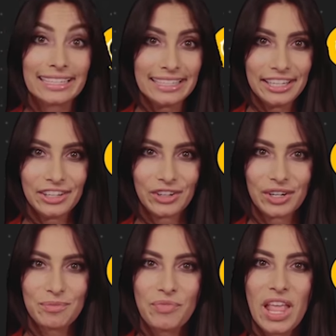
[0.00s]
clear.
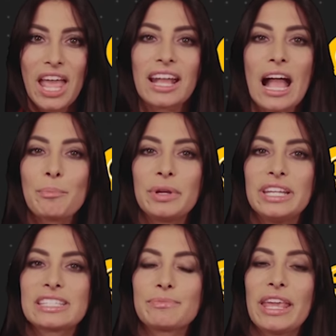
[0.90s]

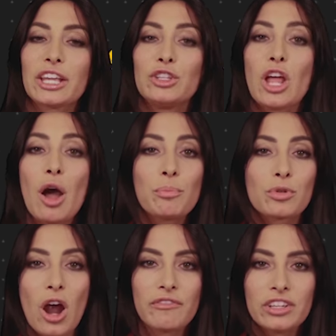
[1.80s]
Companies make no
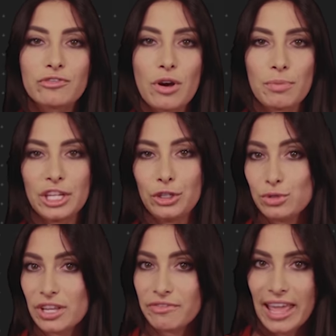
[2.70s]
profit from the
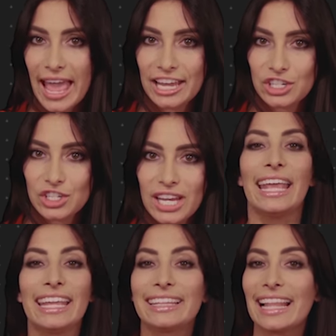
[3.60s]
use of cash.
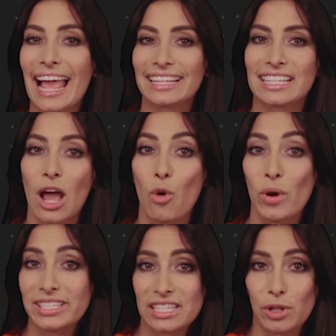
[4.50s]
It lags how
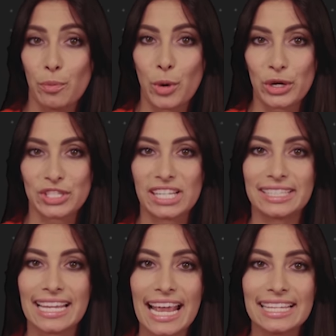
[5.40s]
wasteable
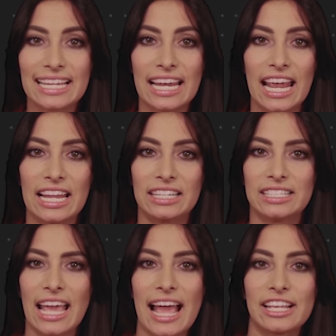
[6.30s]
personal data, and
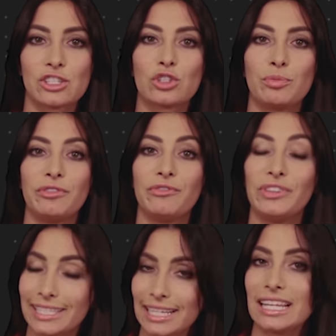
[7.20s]
it has to be
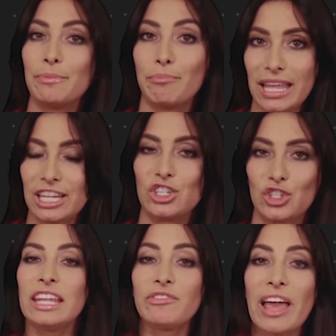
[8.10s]
physically
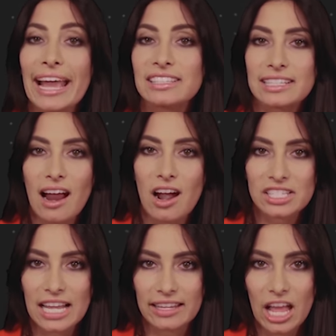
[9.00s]
managed. In fact,
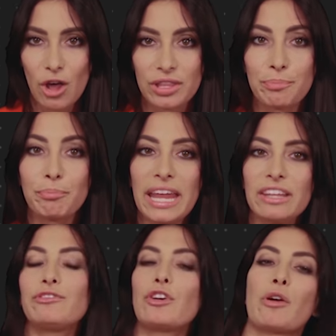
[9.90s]
cards are now the
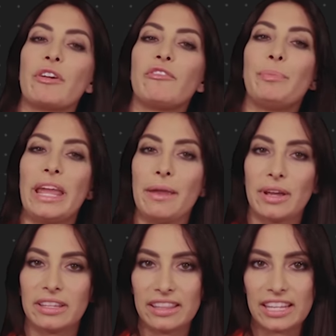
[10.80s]
main form of
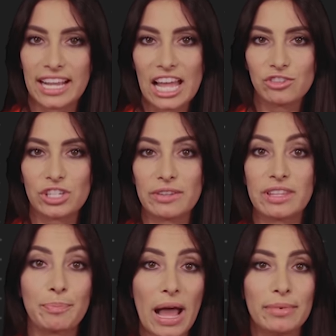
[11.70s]
payment in the country.
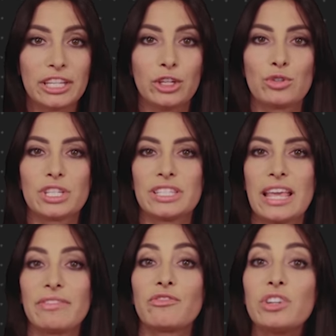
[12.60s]
The public uses
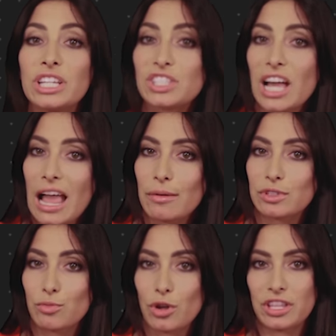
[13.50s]
them 3
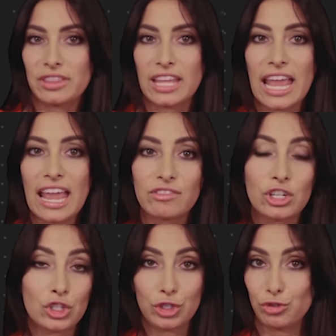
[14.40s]
times more than the
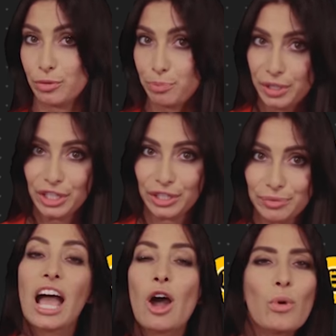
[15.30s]
average
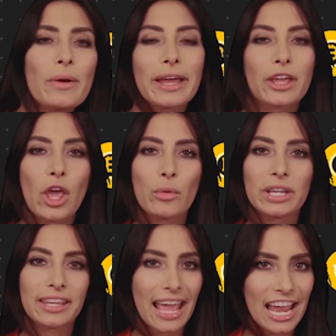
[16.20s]
European. However,
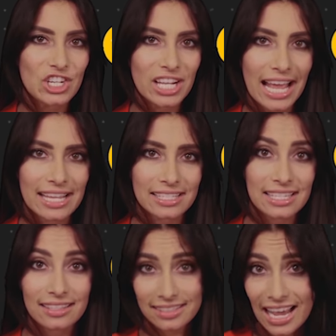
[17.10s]
going cashless
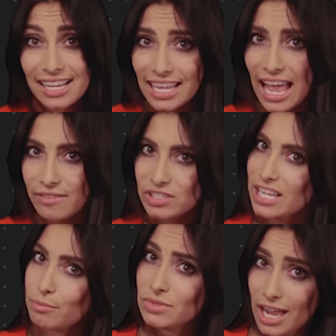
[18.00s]
does have
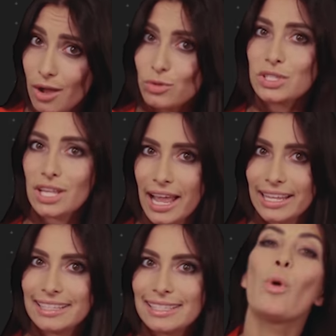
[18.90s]
some
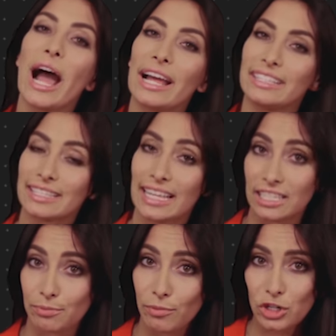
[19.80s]
downsides. One is
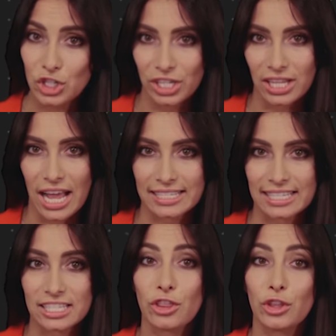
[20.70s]
that it
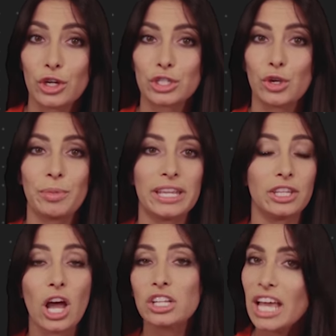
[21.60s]
marginalizes those who may
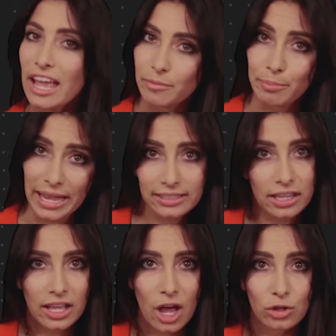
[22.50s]
not have
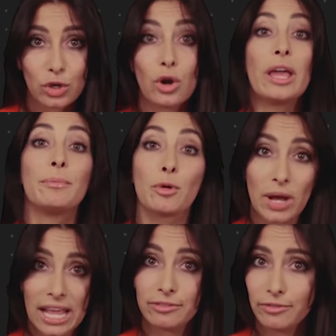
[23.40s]
bank account or a
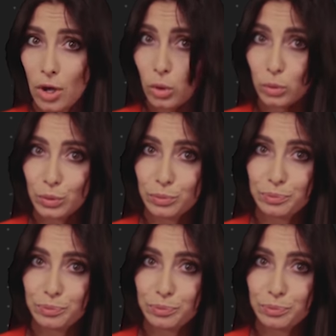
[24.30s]
mobile phone.